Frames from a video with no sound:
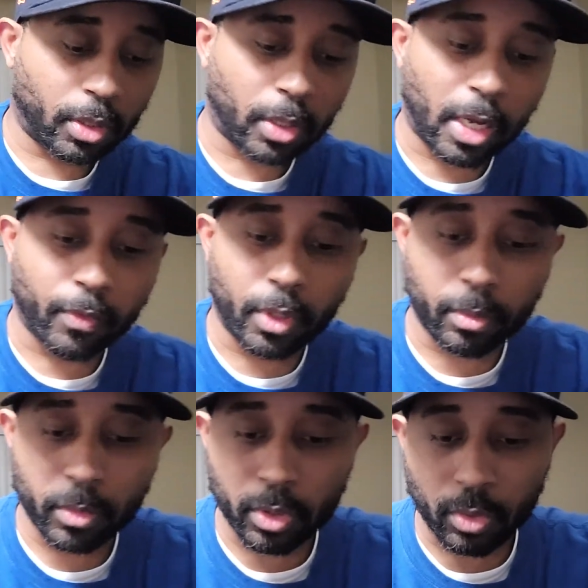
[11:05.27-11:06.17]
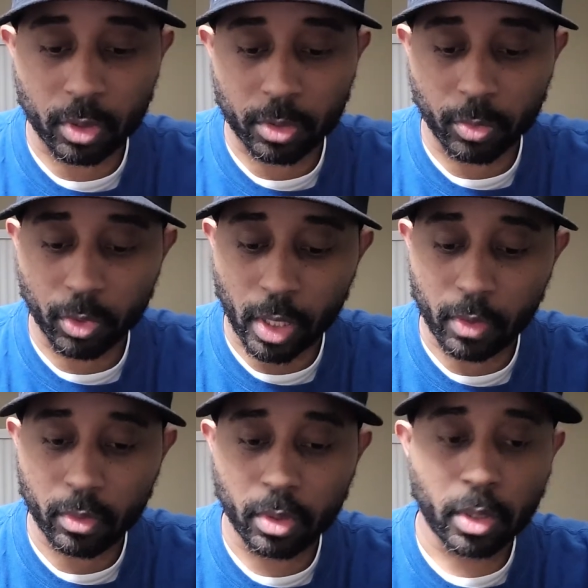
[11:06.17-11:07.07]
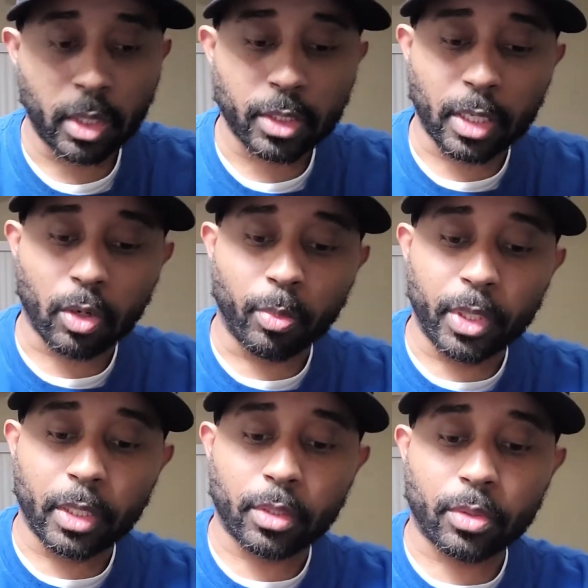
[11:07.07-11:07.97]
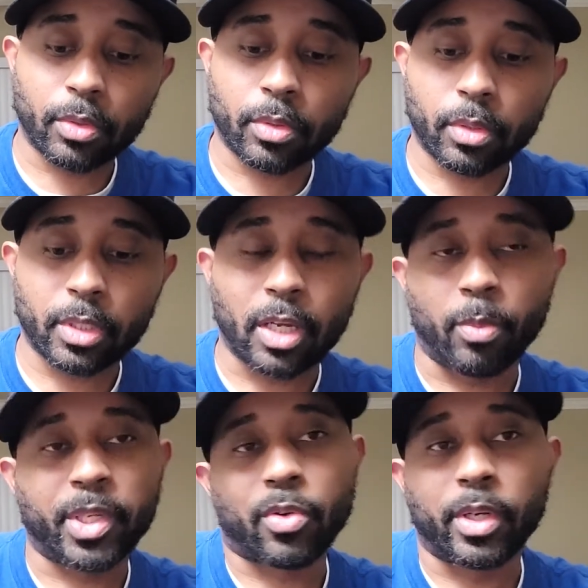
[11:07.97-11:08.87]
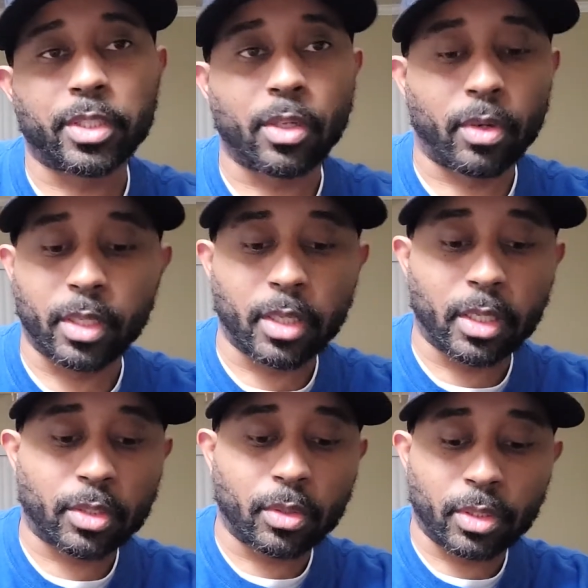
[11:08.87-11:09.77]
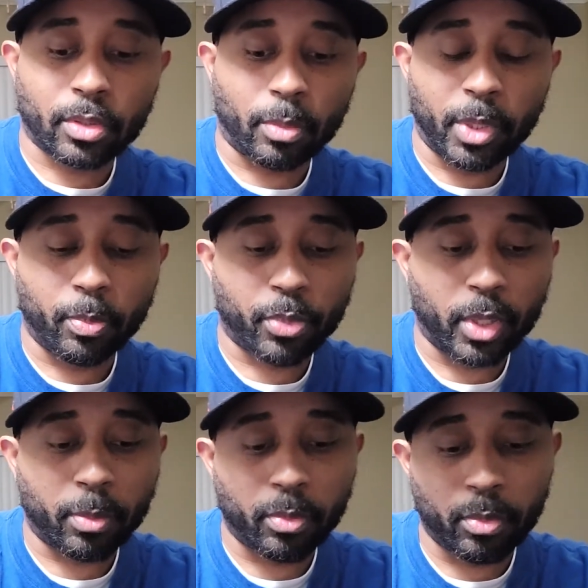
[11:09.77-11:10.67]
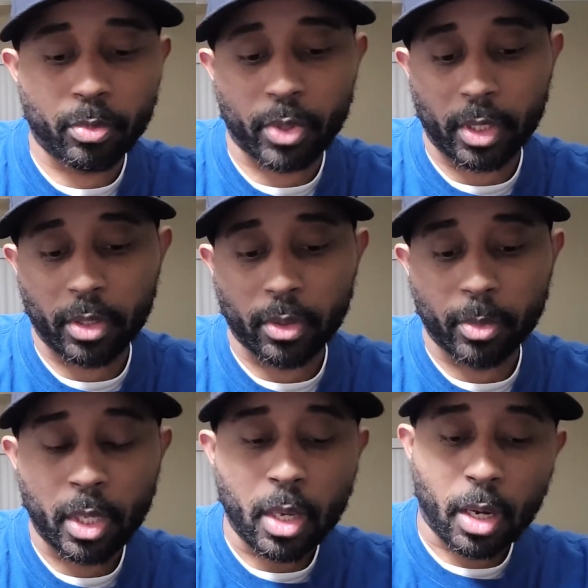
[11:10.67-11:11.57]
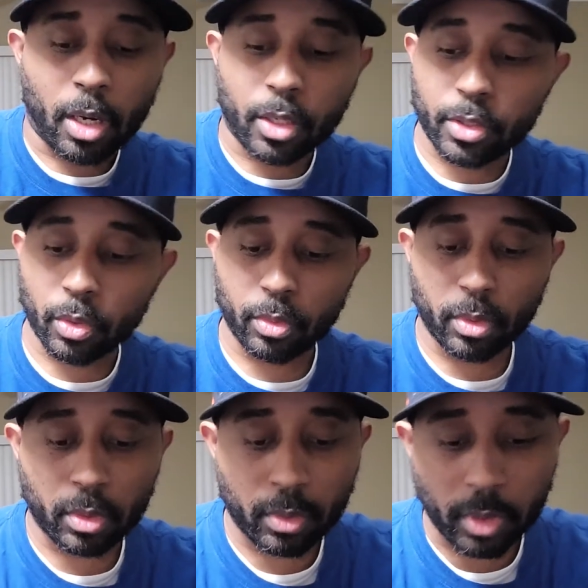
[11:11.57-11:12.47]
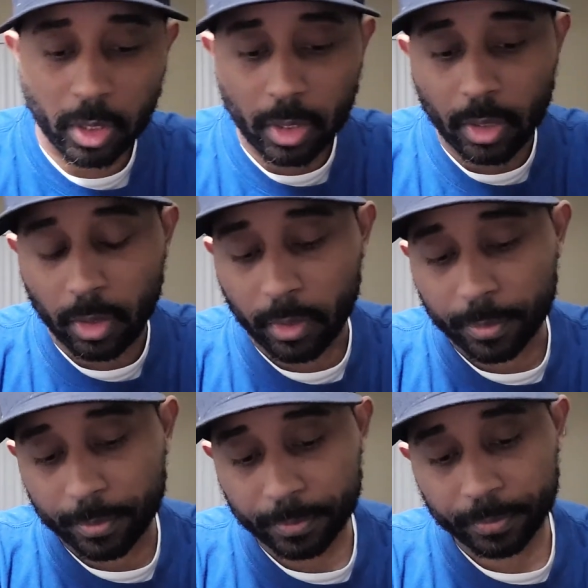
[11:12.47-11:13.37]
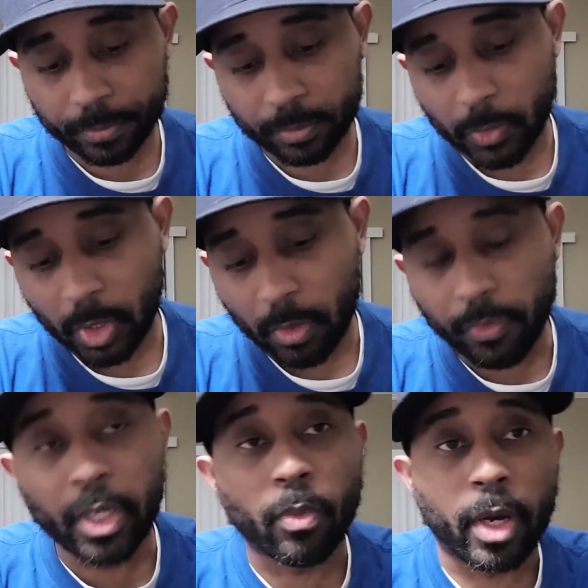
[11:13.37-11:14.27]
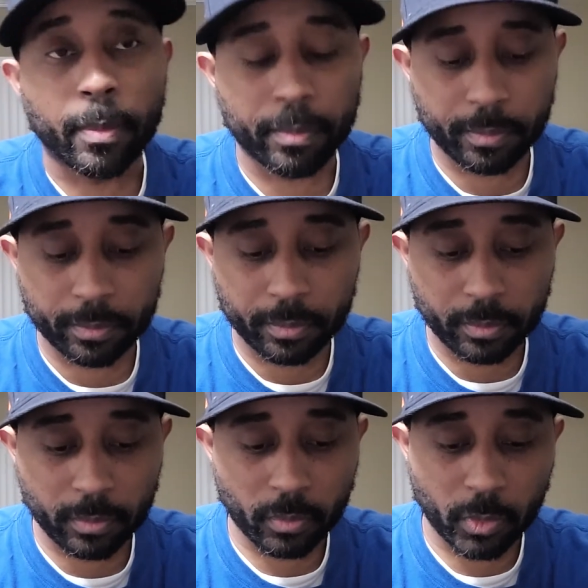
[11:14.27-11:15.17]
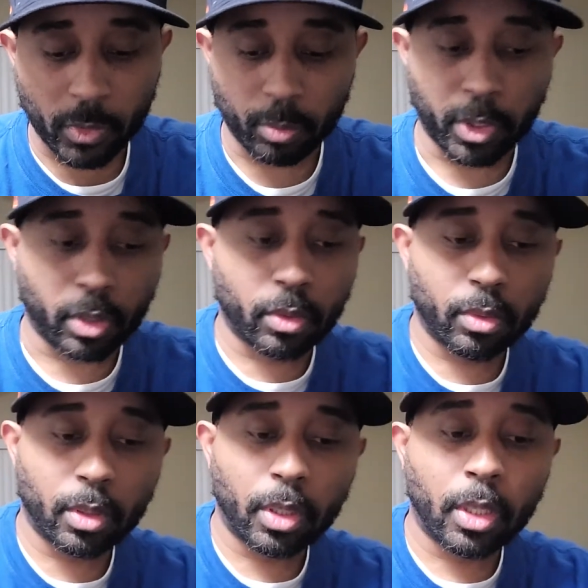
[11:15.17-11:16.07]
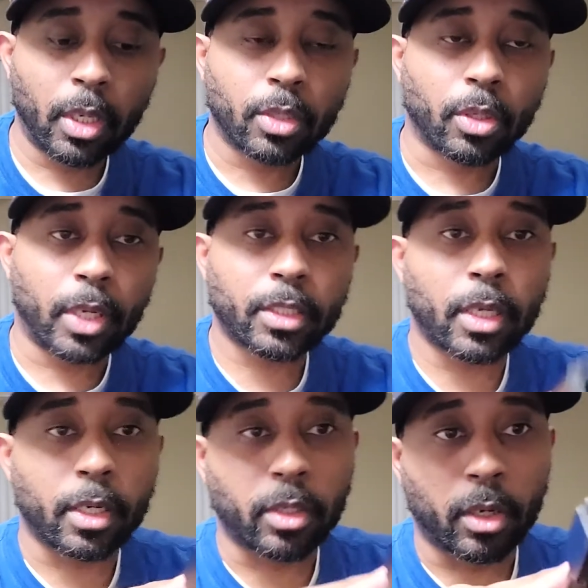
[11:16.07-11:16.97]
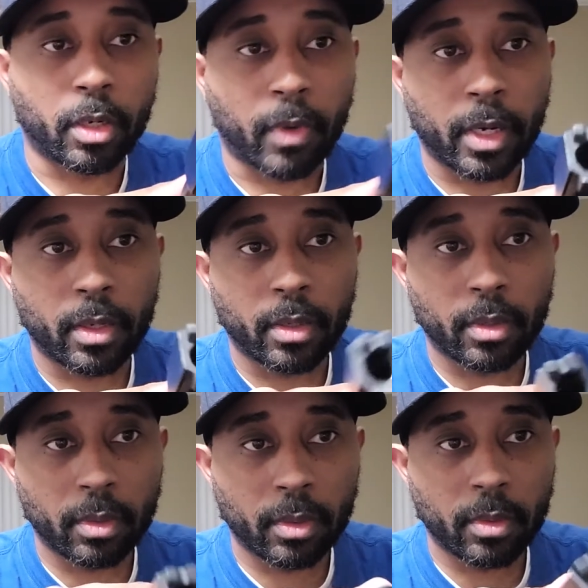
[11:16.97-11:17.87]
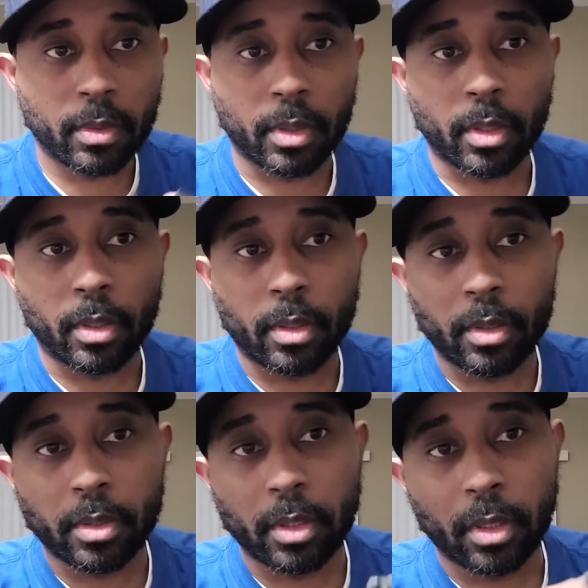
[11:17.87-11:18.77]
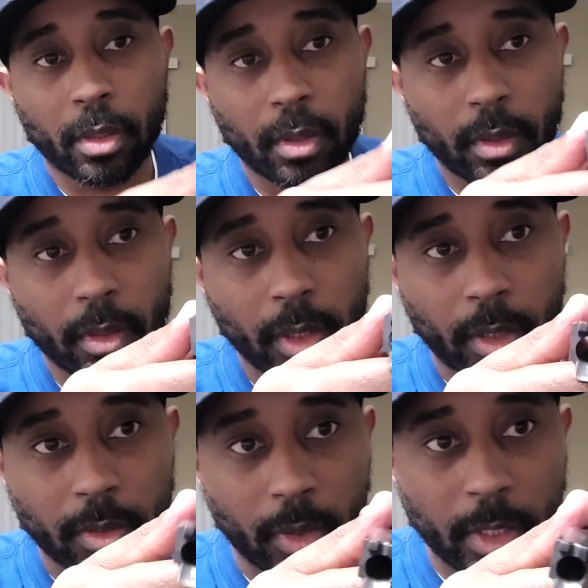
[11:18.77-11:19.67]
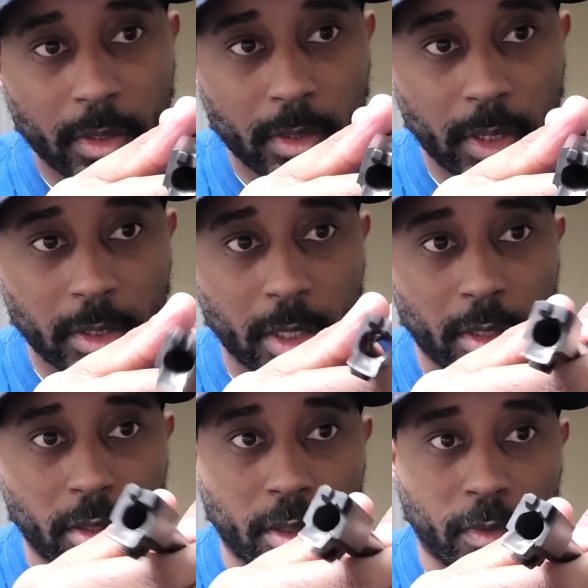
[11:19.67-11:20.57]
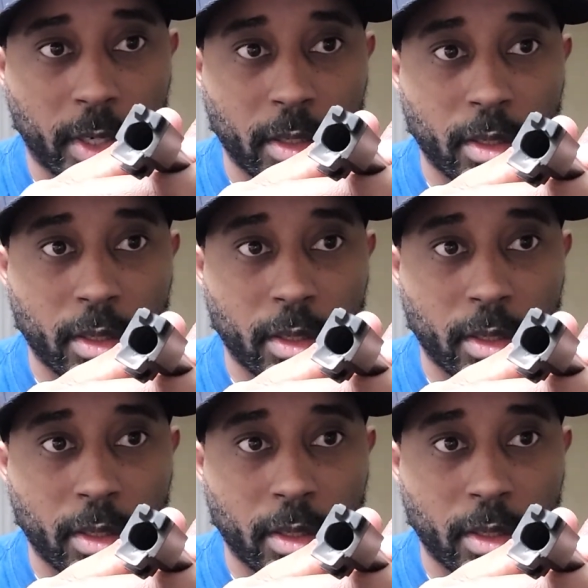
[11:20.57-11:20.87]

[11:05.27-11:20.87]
liven up. It's gonna smooth out. It's not gonna be crunchy or anything. It's gonna be pretty dope. I also did feed ramp on the barrel, so that's kind of dirty, right? Let's see. Yeah, so that's kind of dirty, right?